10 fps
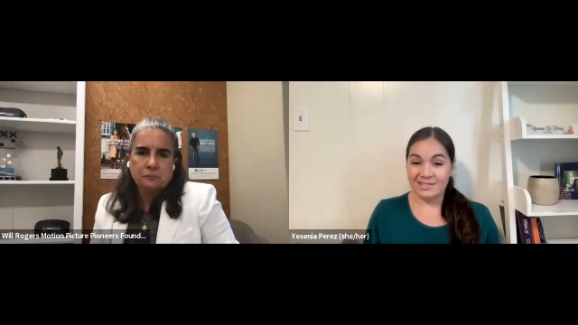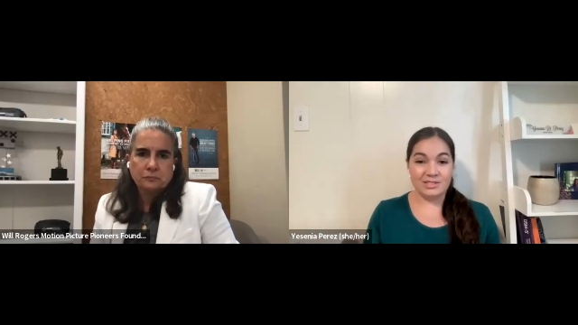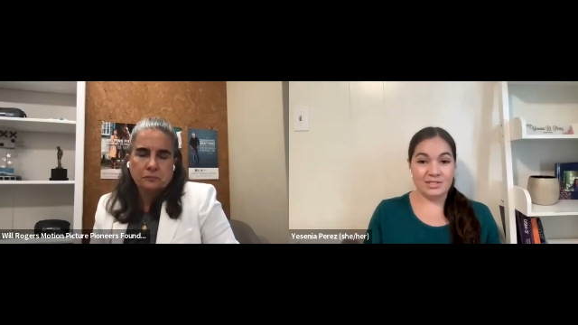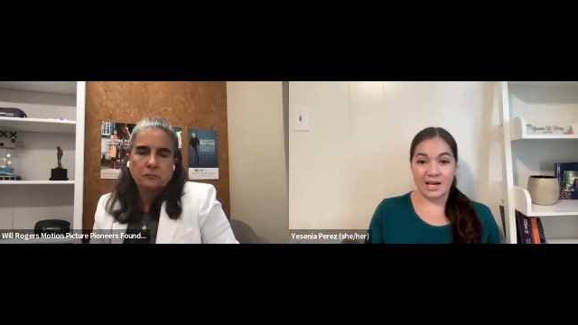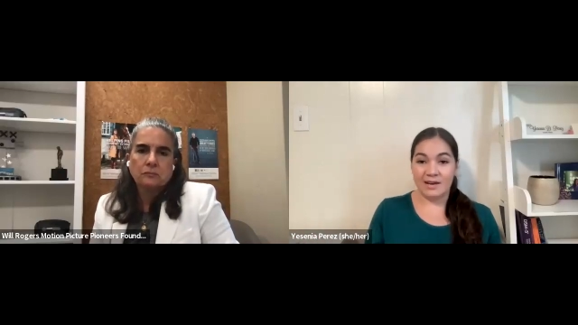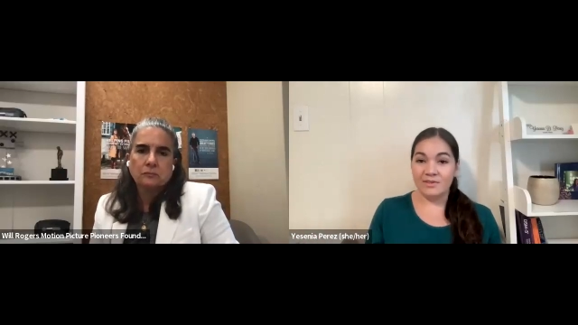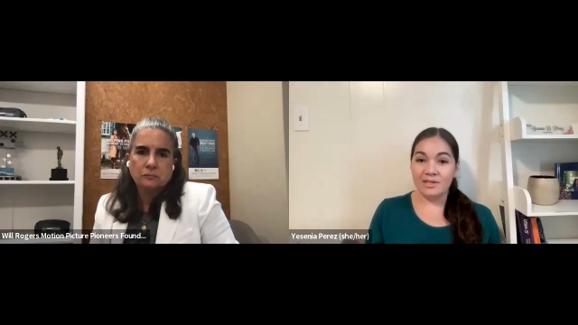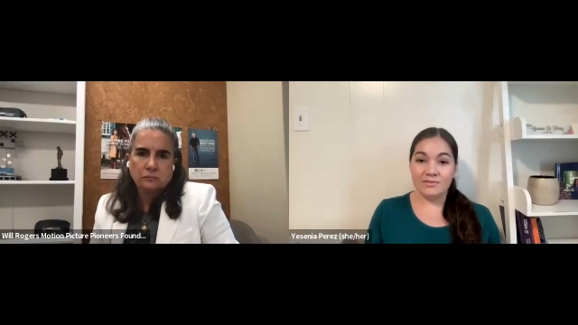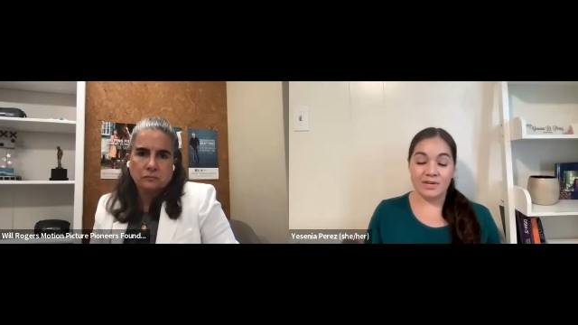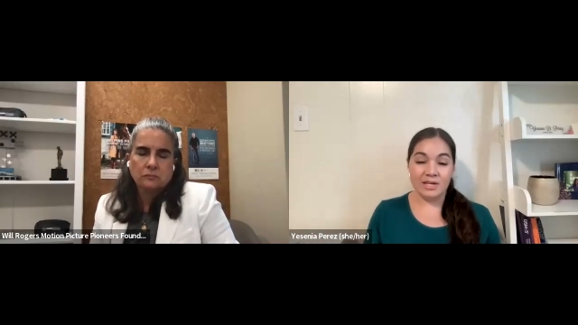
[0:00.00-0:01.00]
Speaker 1: it's just
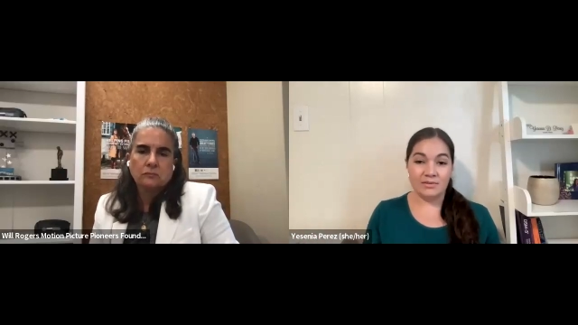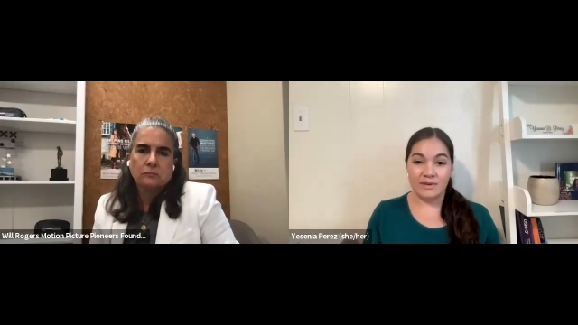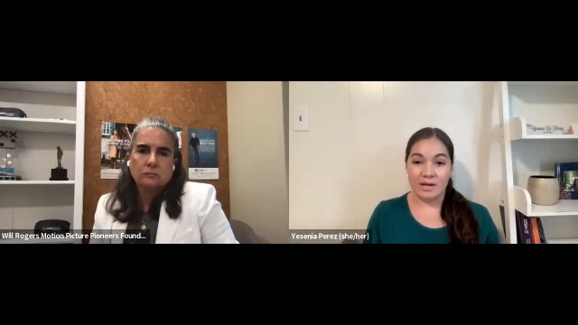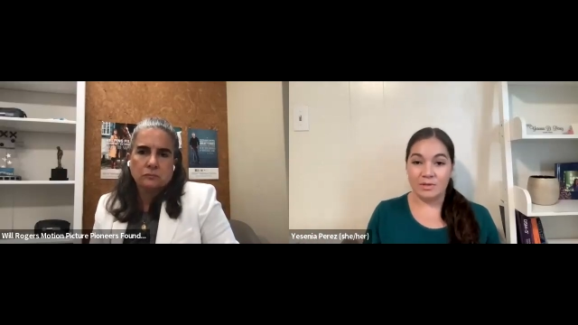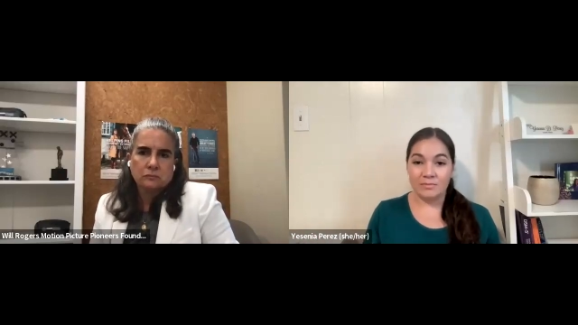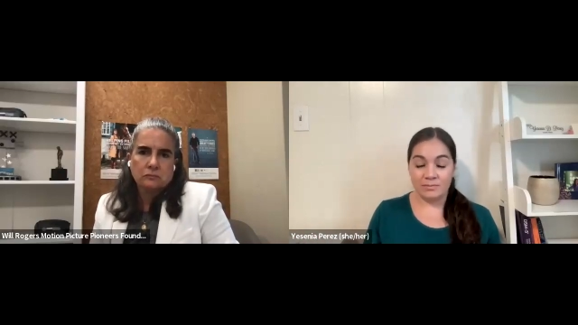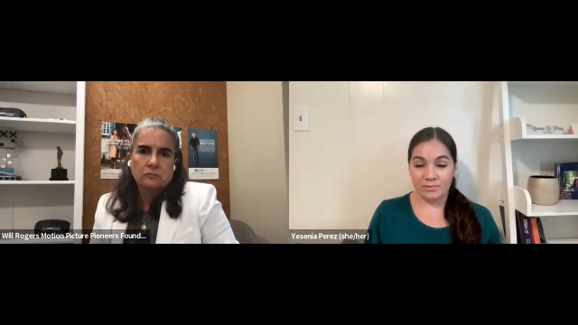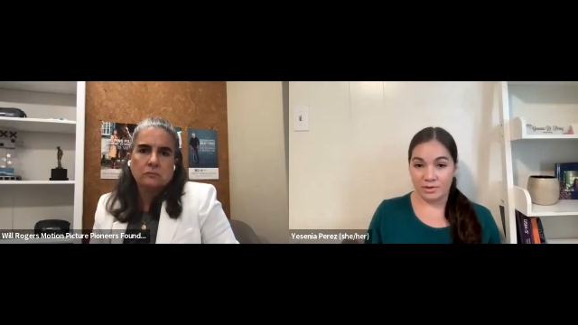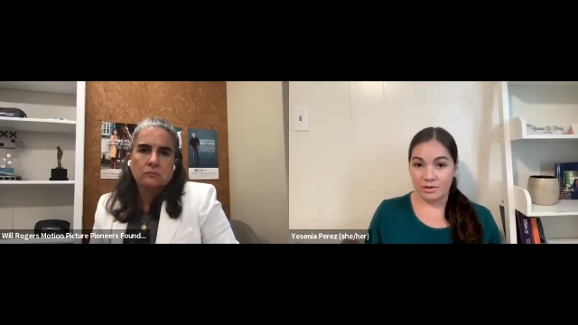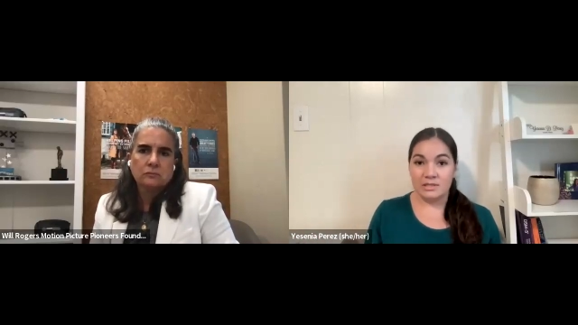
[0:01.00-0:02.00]
having a friend or family
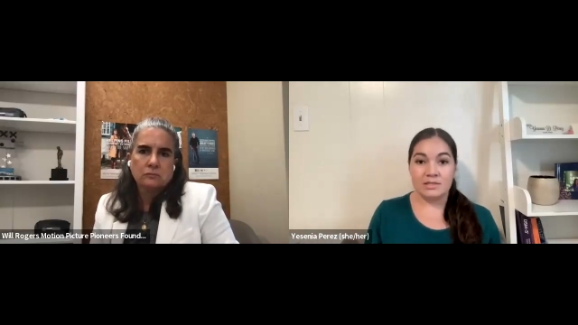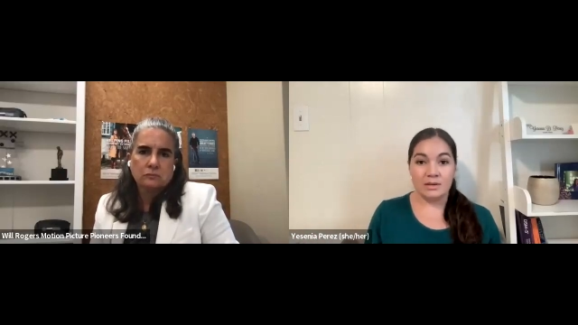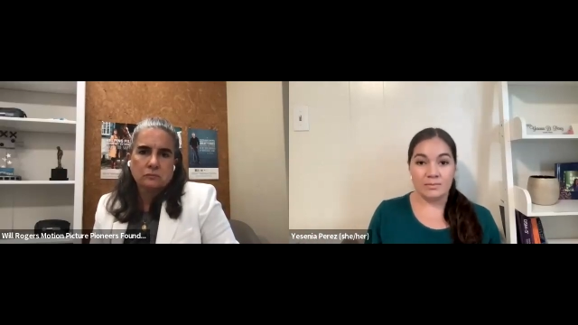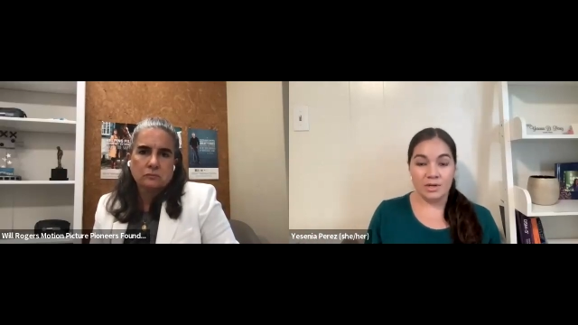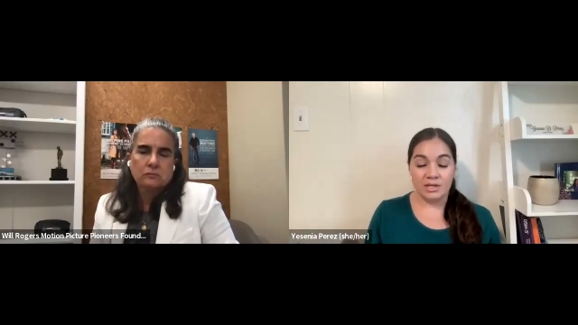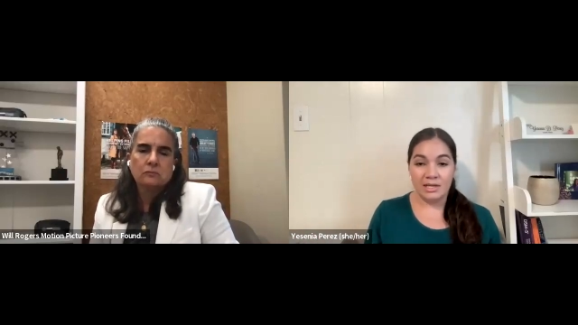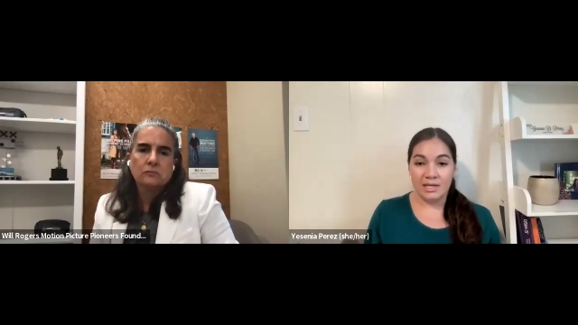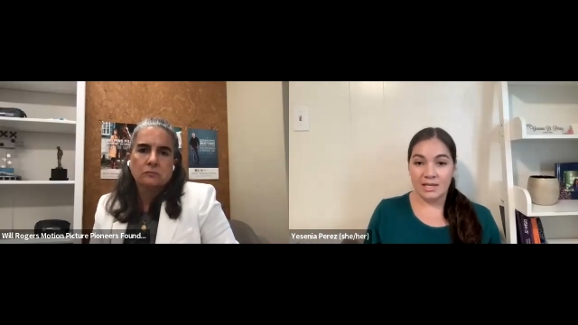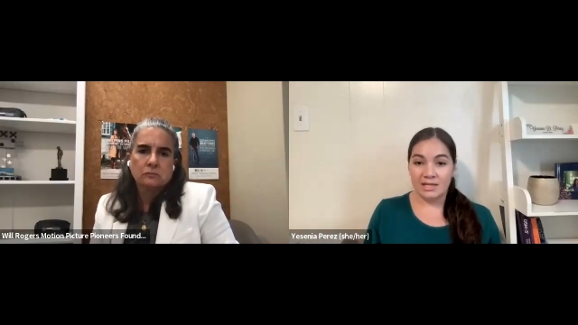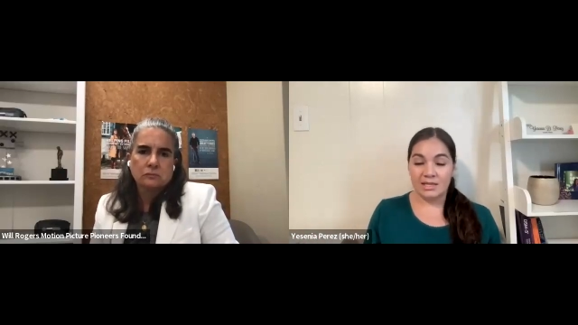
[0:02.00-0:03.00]
member or someone
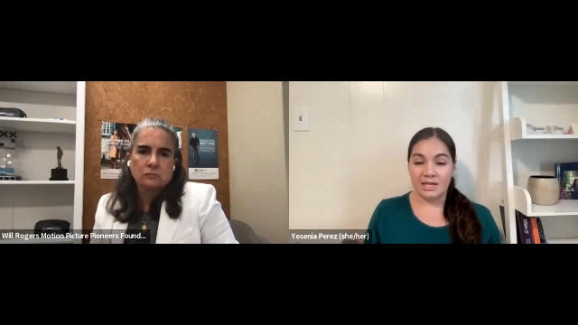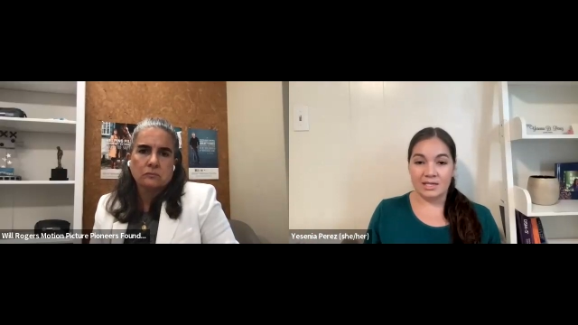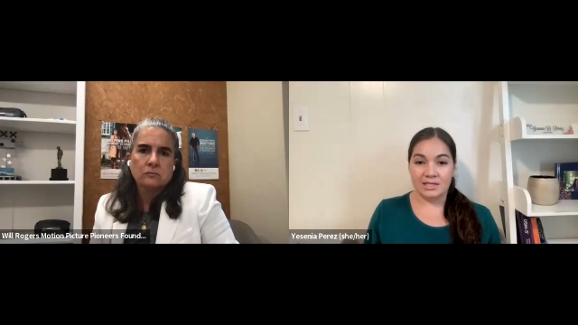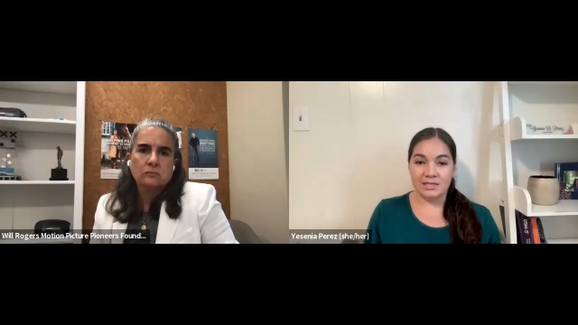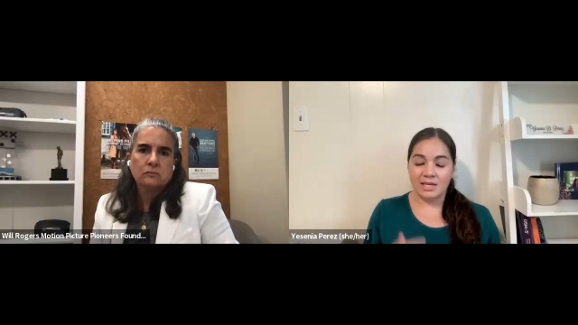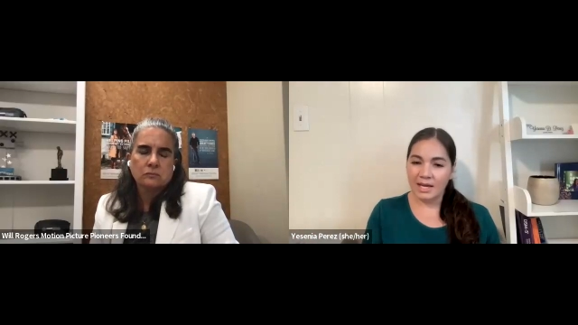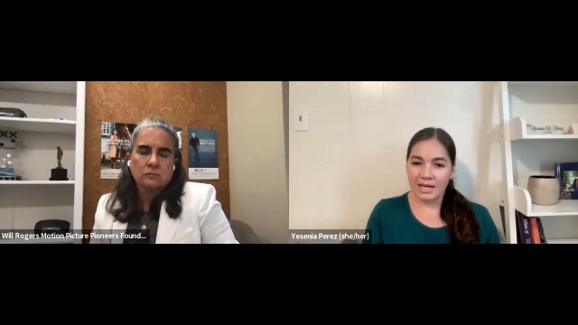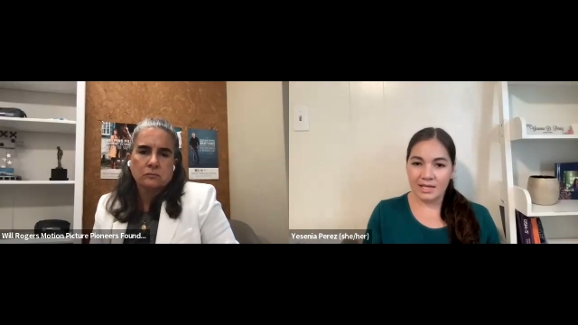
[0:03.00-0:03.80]
that can say